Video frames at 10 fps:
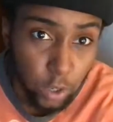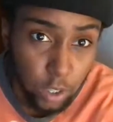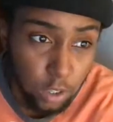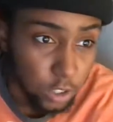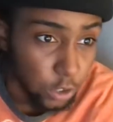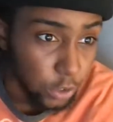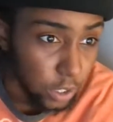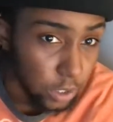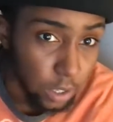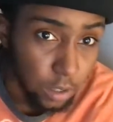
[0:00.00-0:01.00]
Reddit
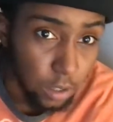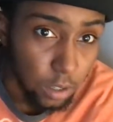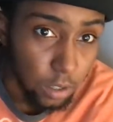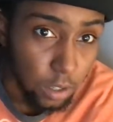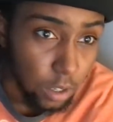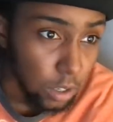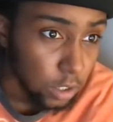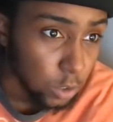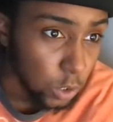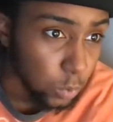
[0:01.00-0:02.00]
concerning that.
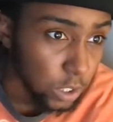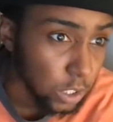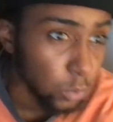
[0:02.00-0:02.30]
So someone says,